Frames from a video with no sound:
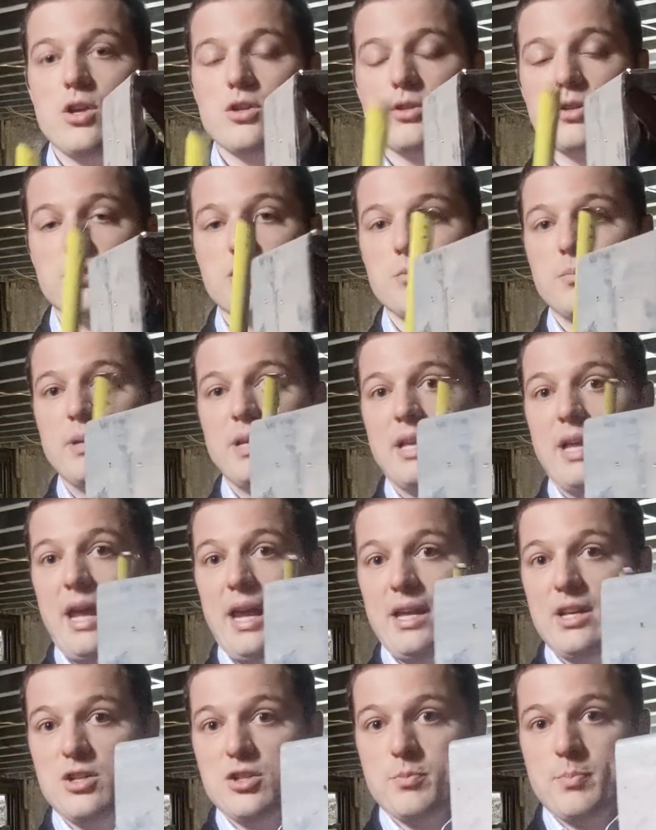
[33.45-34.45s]
So this would be an
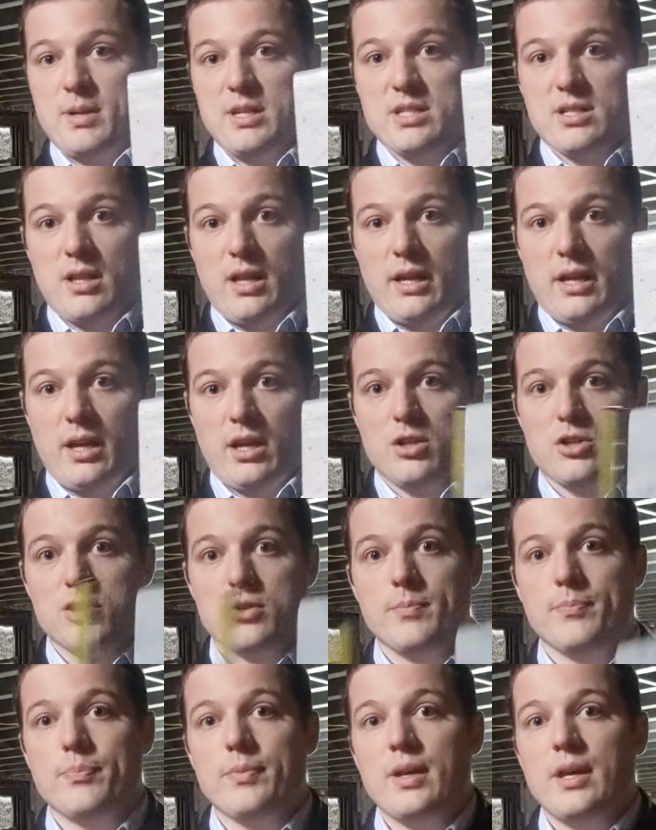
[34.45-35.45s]
eight inch piece of light
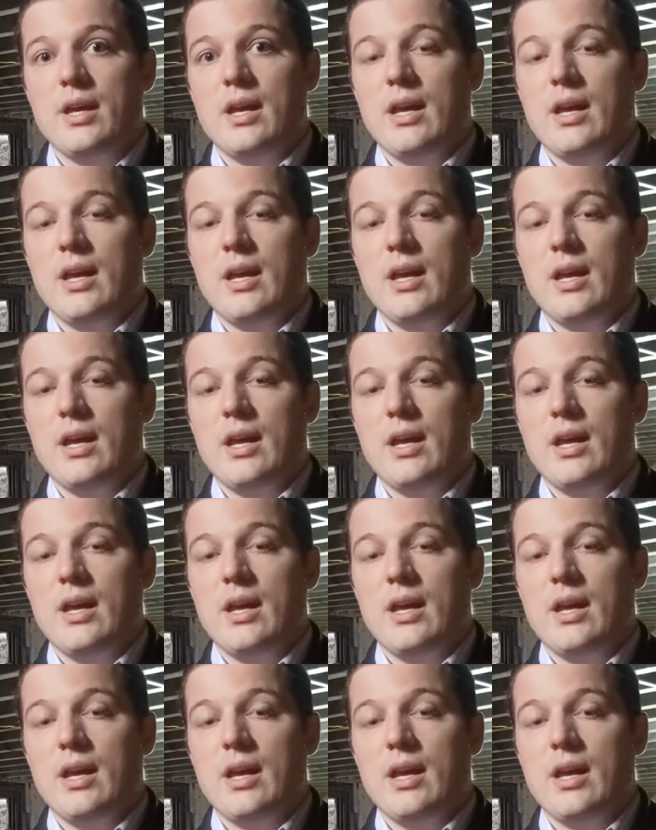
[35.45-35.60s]
gauge.